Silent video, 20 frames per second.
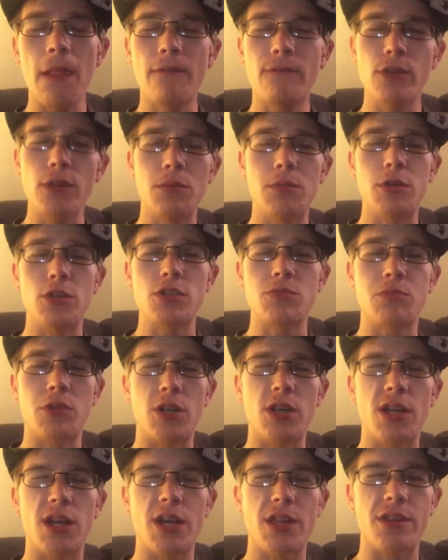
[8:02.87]
for the most
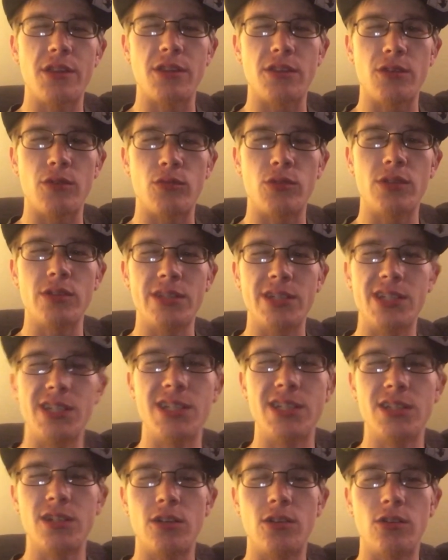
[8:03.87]
part, I think they're really
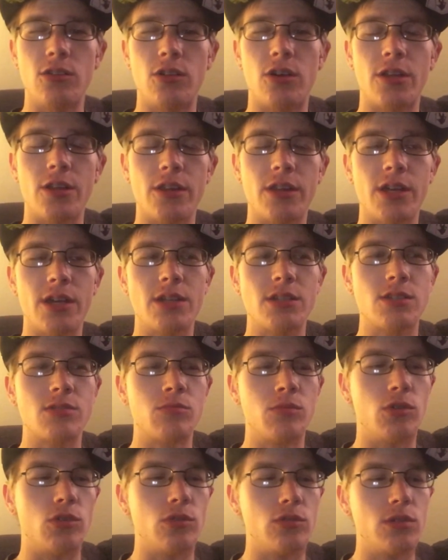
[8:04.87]
eating on a lot of that
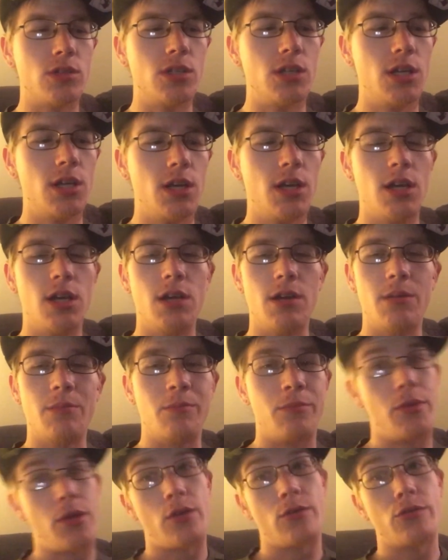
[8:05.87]
smolt.
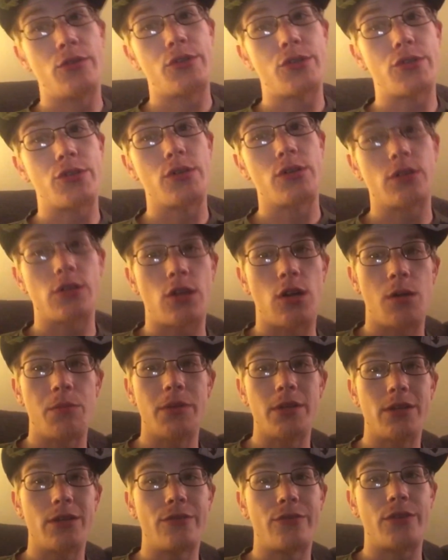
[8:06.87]
Not really sure.
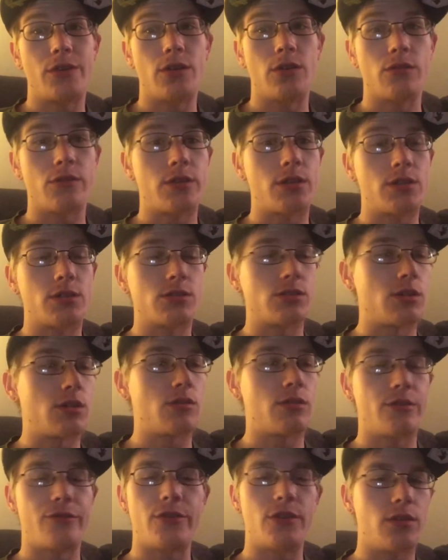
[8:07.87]
Comment if you don't think so.
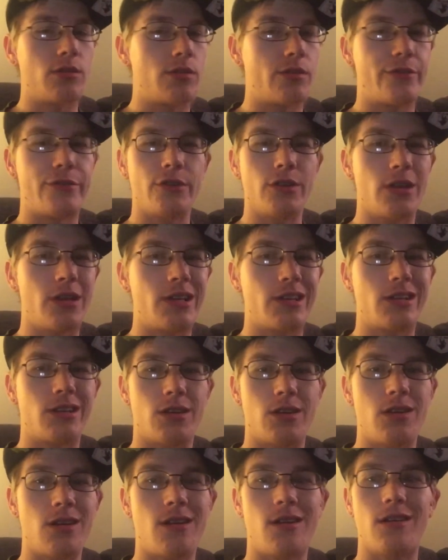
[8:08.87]
If you're like,
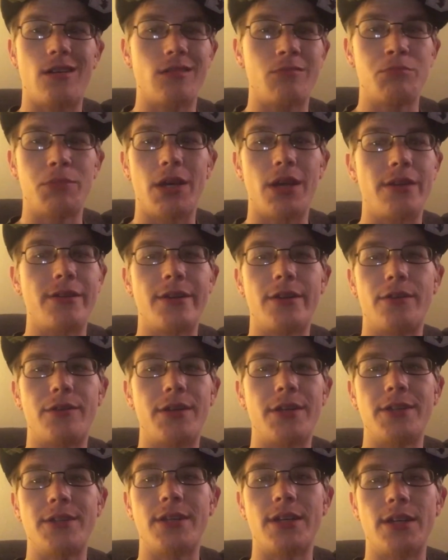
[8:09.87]
nah, man, they don't
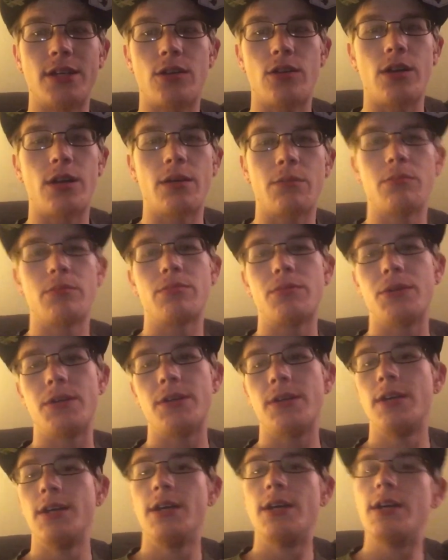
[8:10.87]
eat that crap. But
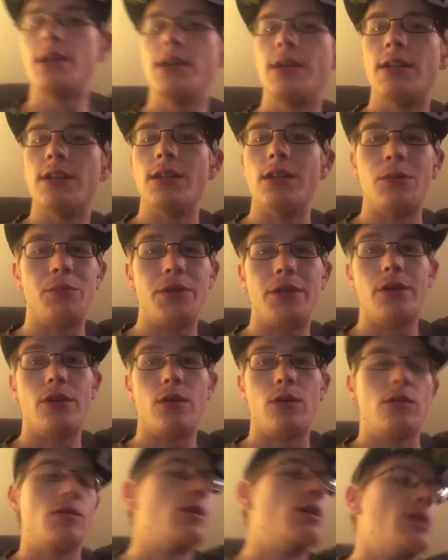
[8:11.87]
let me
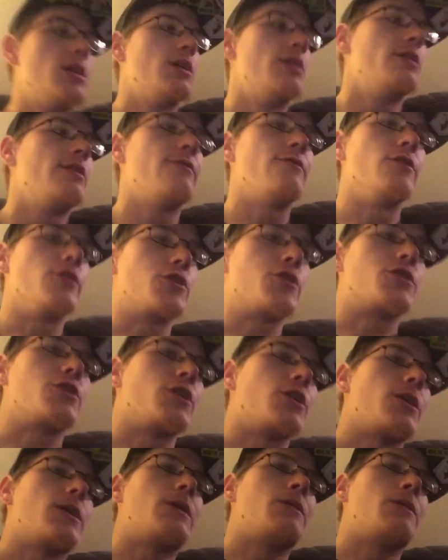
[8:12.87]
know for sure.